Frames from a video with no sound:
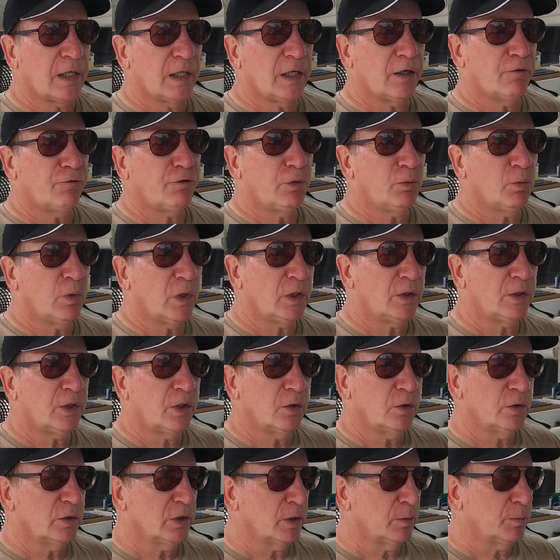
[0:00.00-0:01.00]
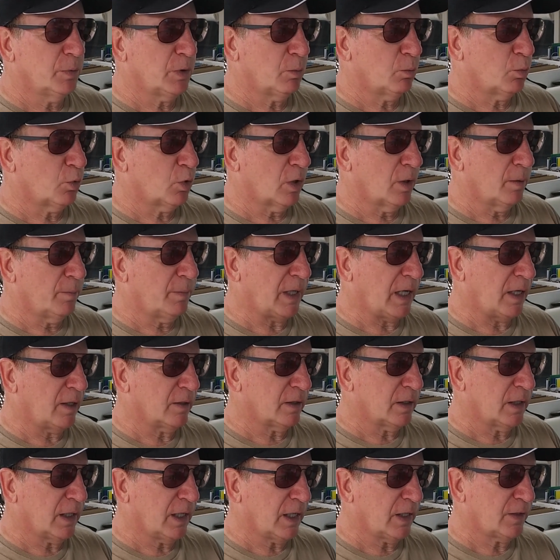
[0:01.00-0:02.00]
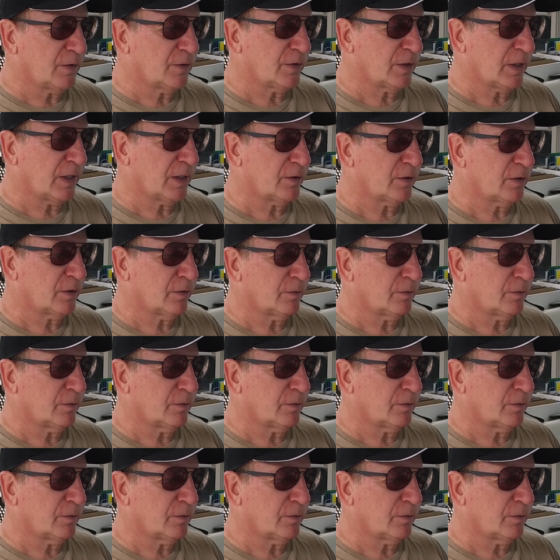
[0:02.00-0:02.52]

if you want to know a little bit more about the headsets,